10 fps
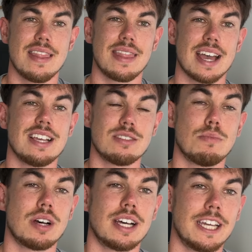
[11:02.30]
that's
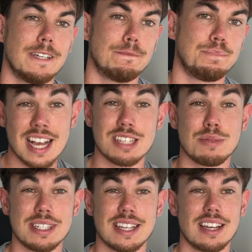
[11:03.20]
my
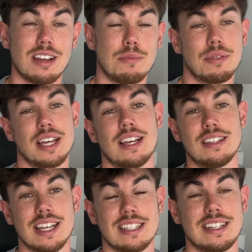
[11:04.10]
setup. That's